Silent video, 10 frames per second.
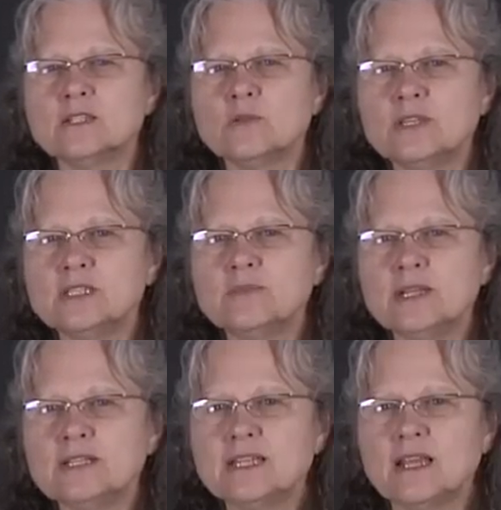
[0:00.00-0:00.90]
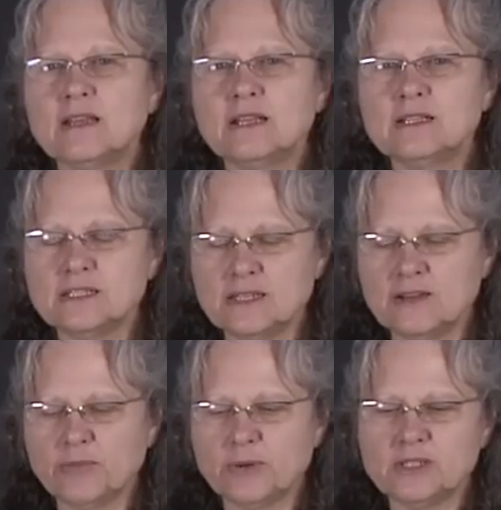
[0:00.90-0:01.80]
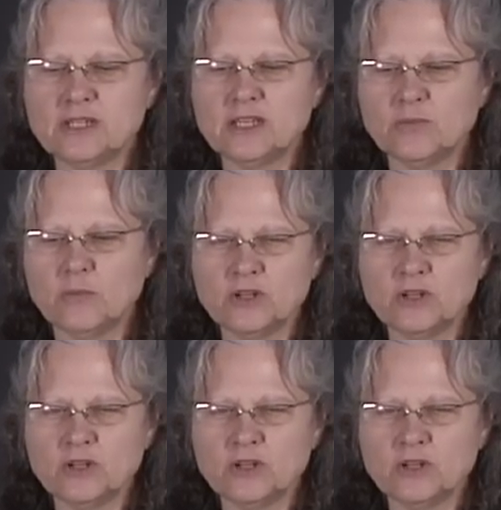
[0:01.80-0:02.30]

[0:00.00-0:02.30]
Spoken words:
So this means that instead of printing in